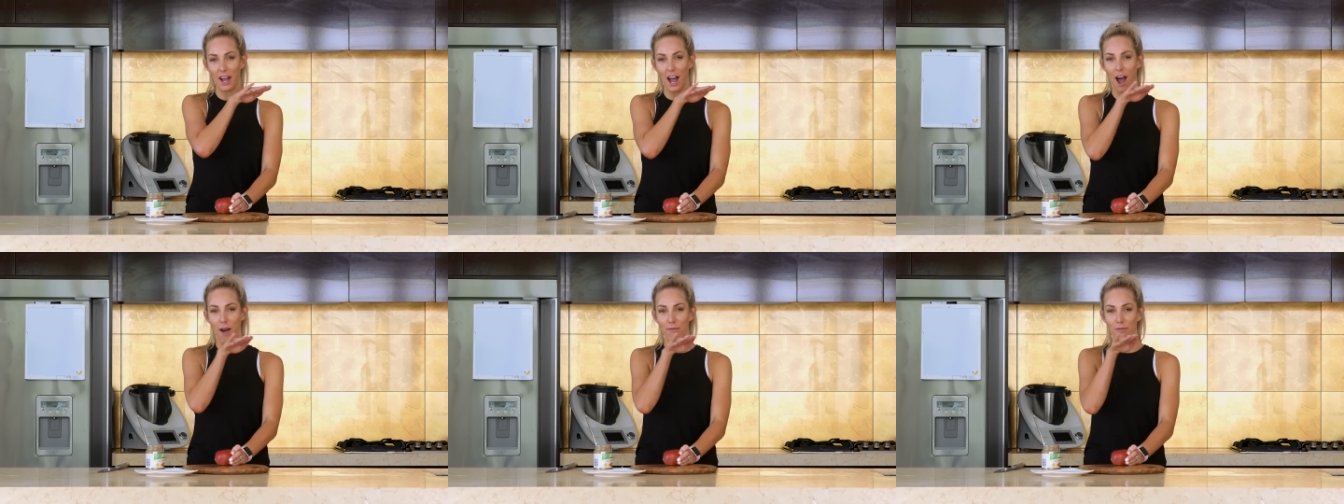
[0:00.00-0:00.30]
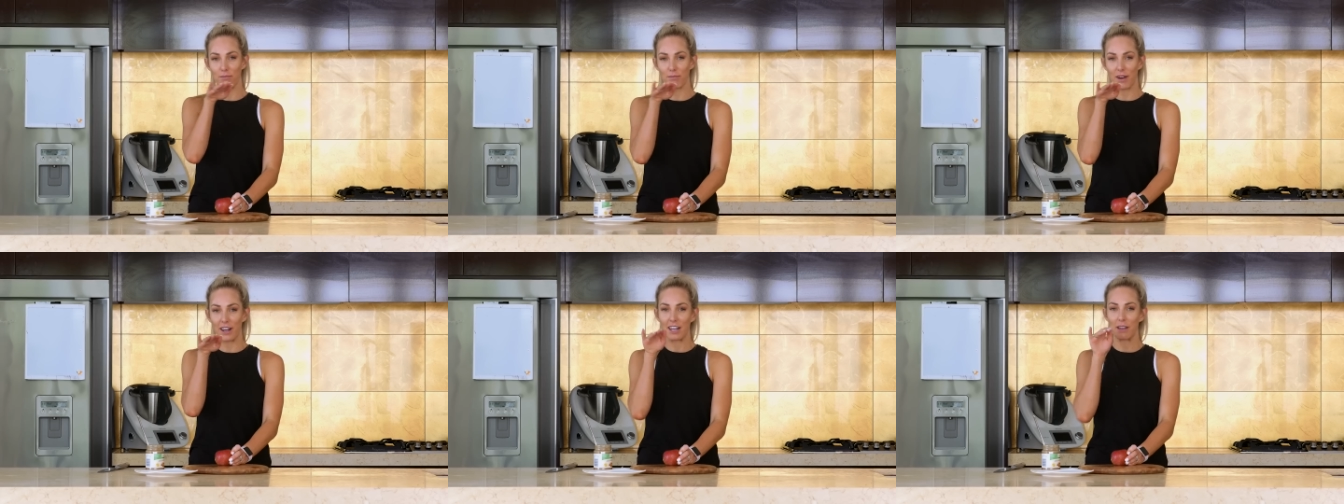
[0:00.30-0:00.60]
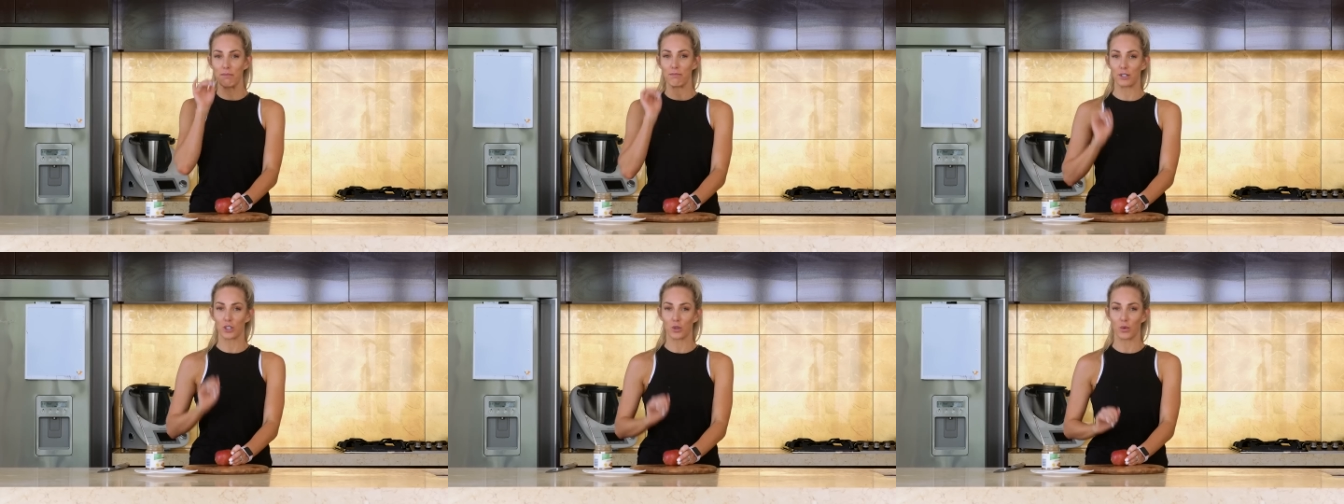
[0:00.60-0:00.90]
almond butter
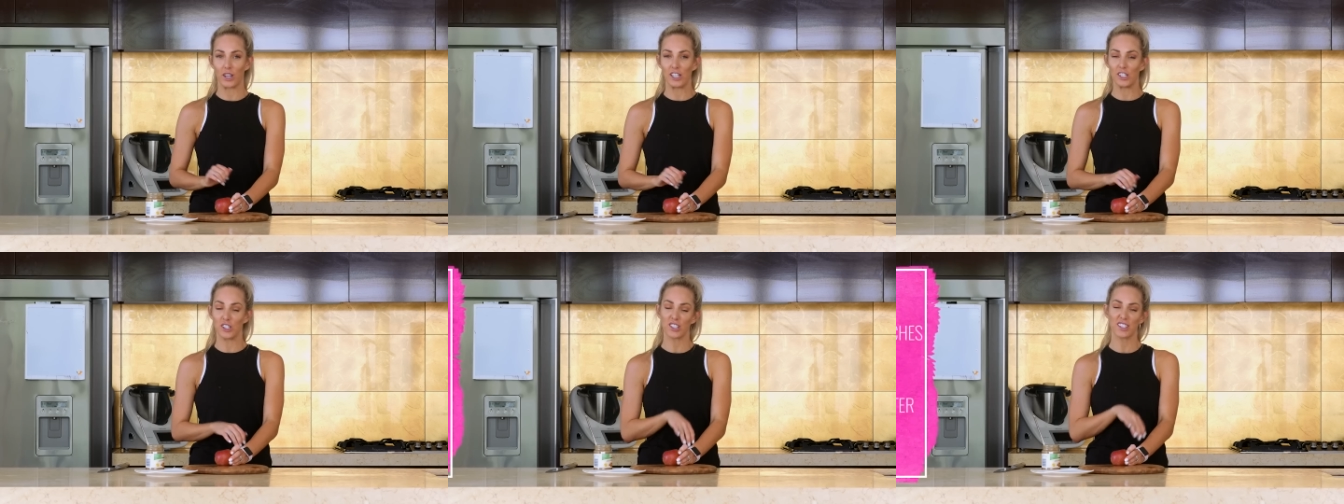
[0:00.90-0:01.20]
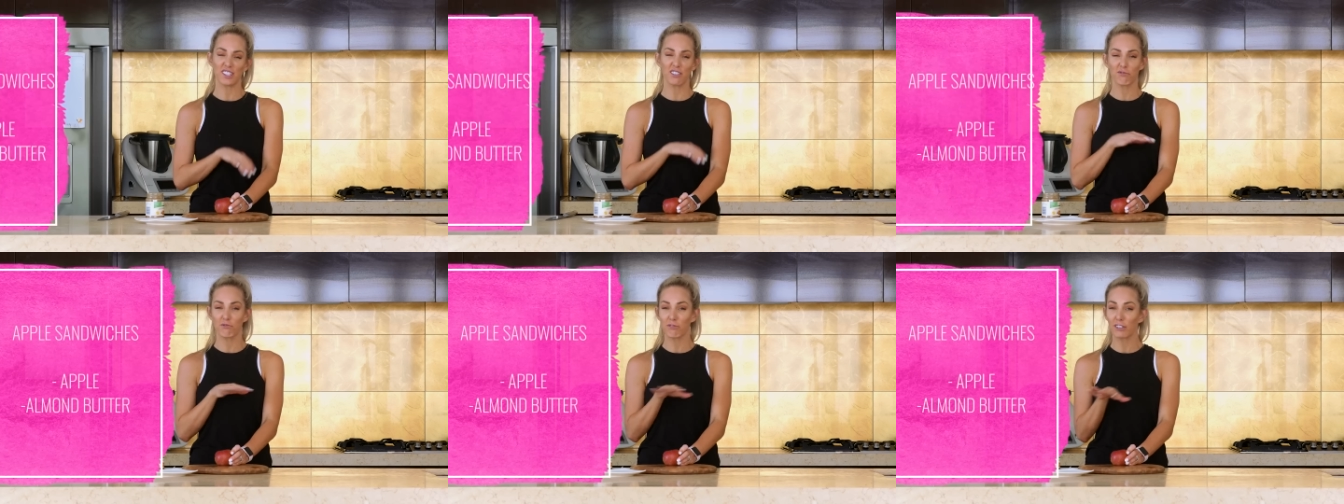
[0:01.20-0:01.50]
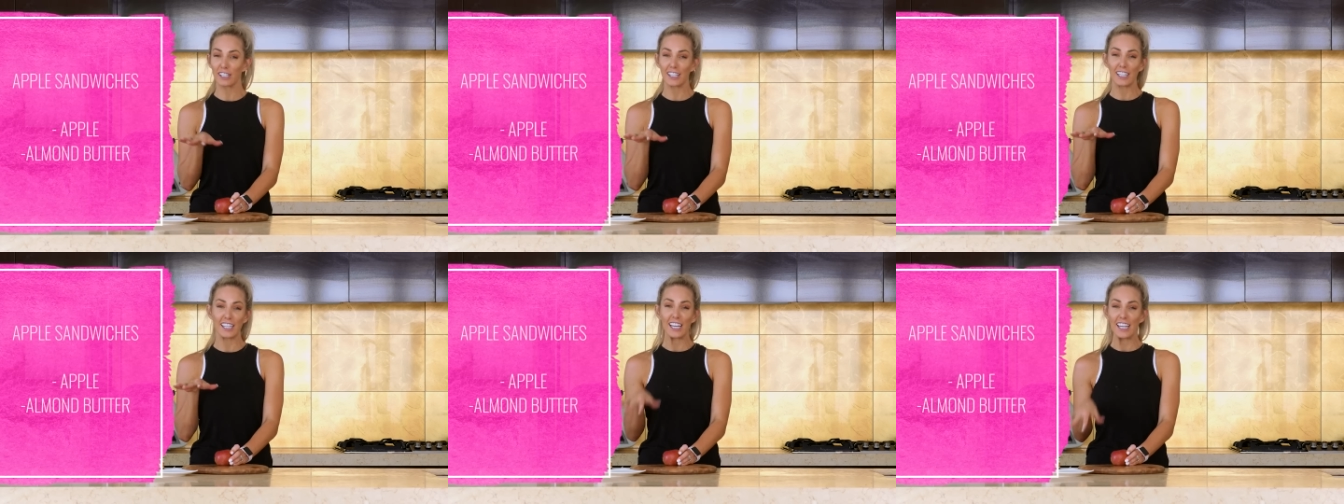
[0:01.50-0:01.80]
in between. Just a
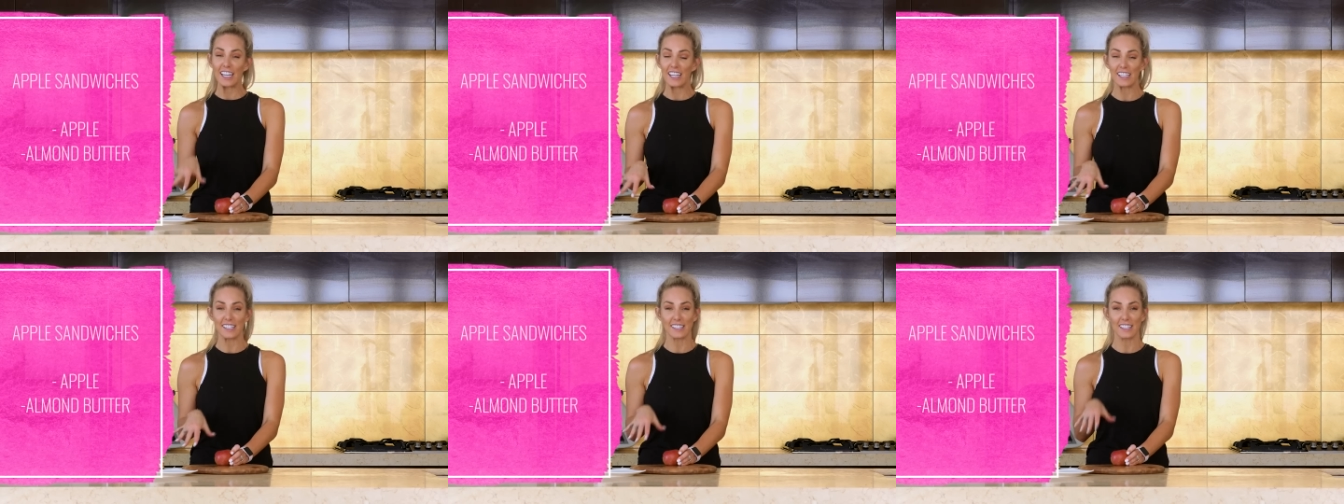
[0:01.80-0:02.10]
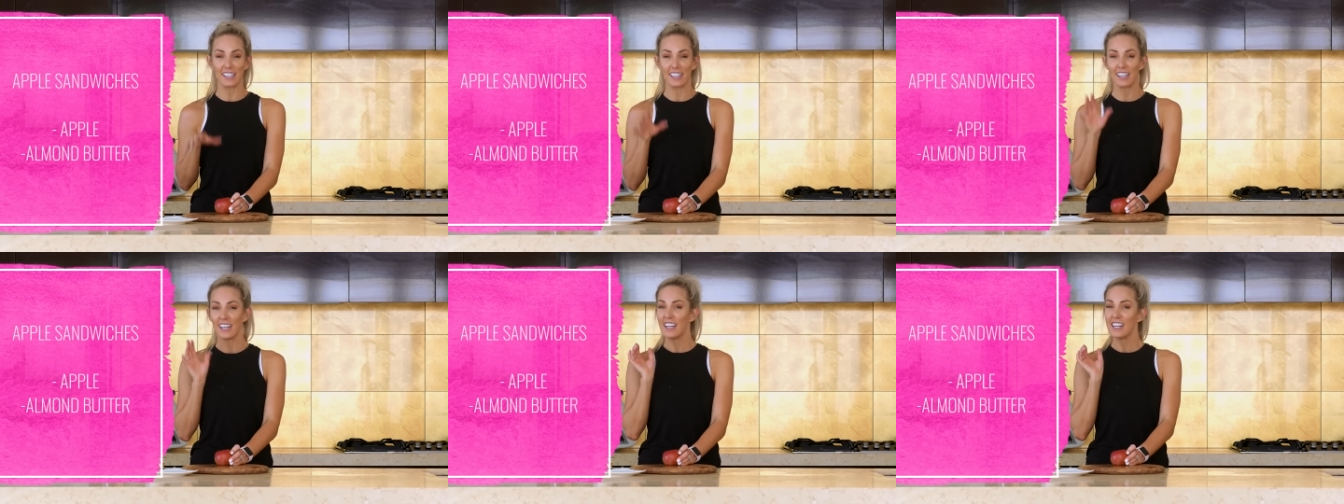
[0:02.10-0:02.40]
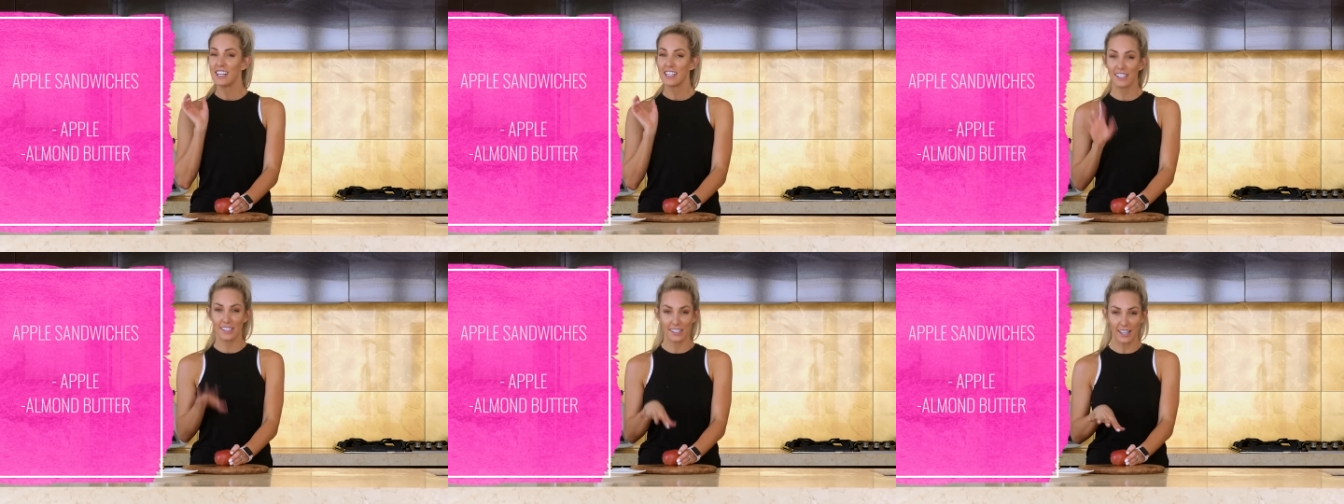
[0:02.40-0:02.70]
really easy,
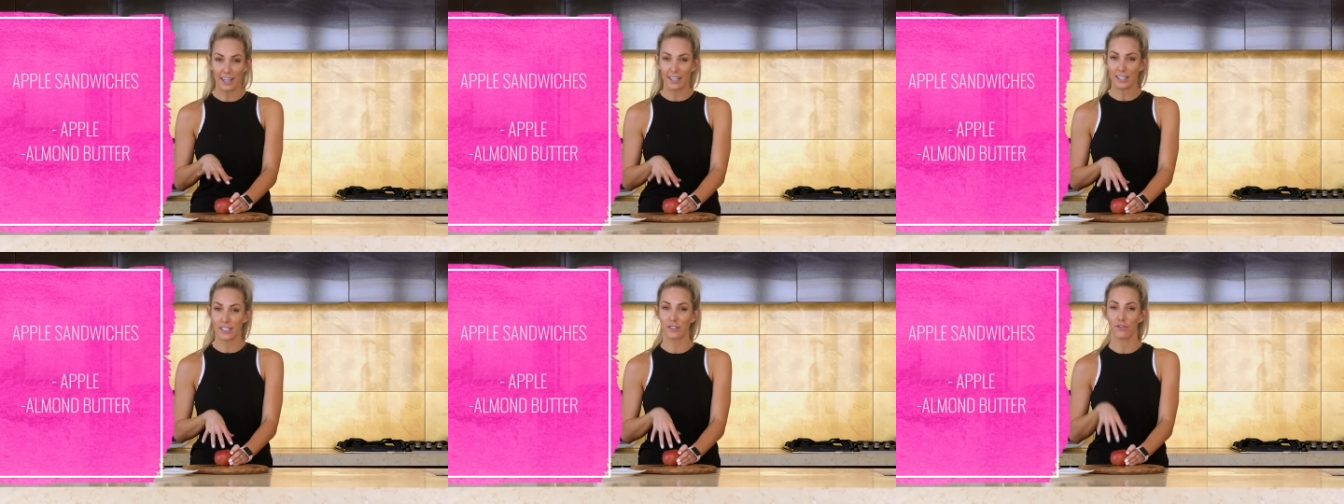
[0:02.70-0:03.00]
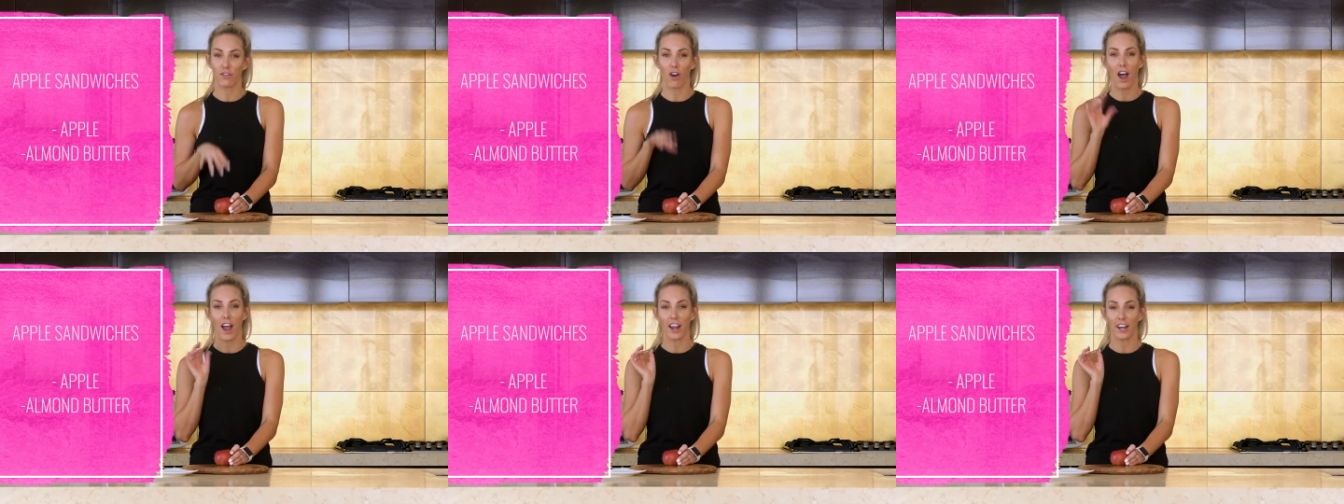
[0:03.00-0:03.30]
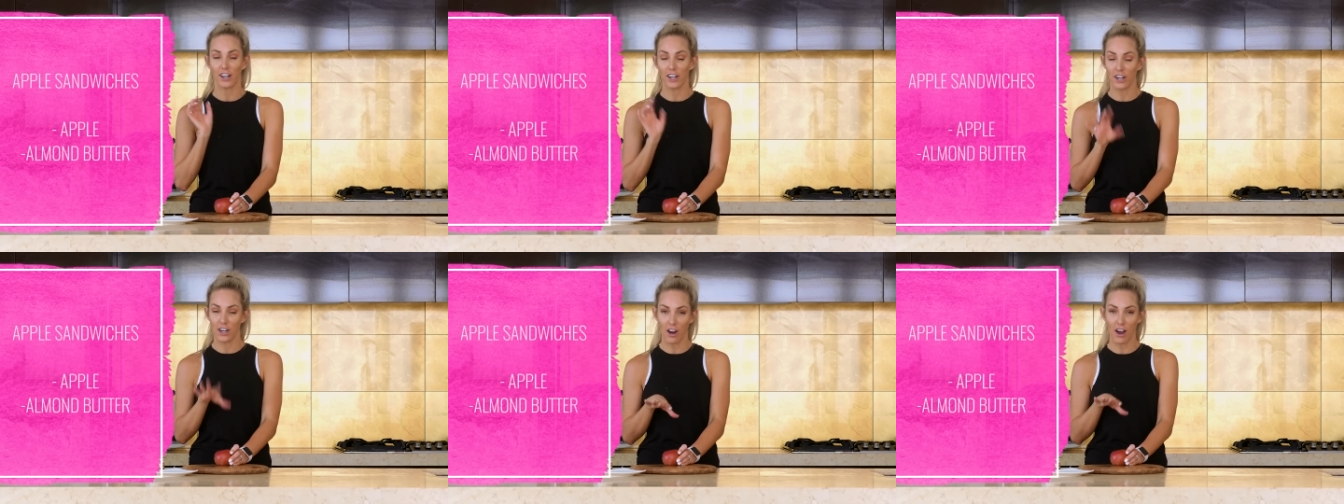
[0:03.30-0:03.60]
satisfying,
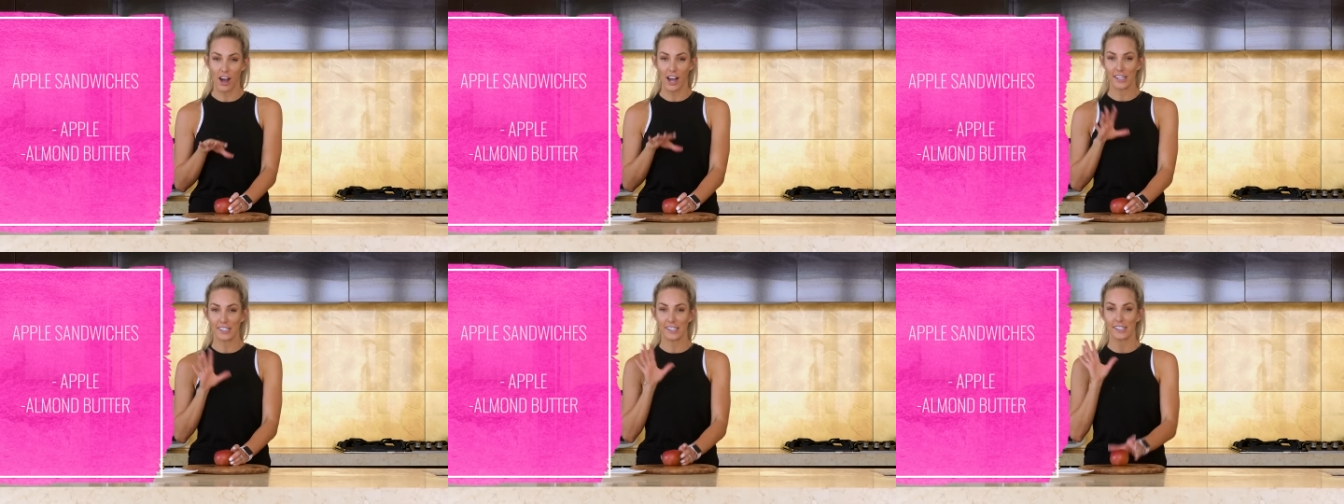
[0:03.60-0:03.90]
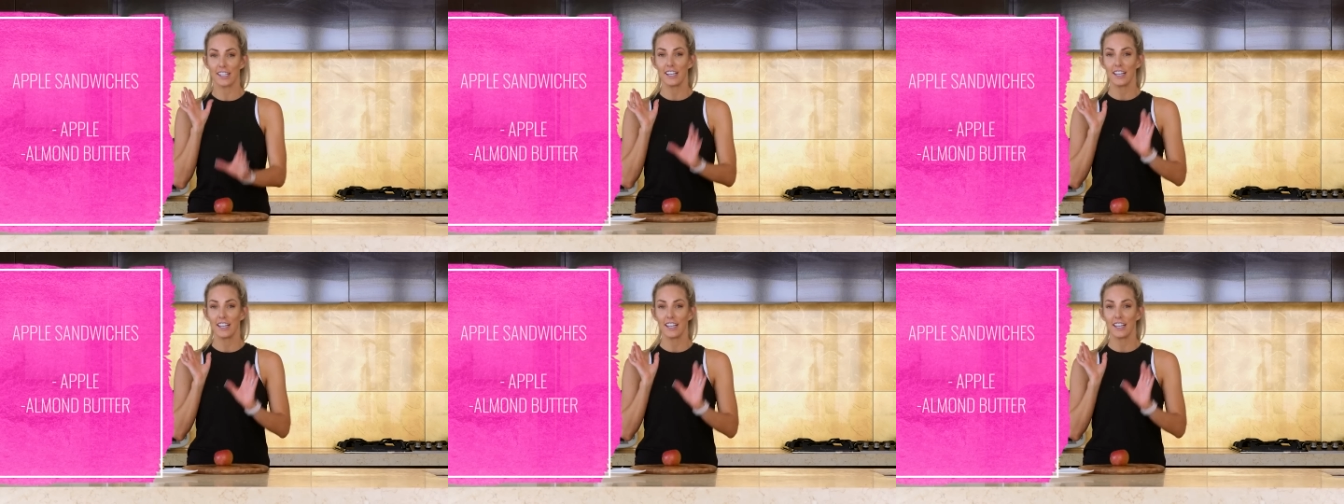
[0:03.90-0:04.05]
nice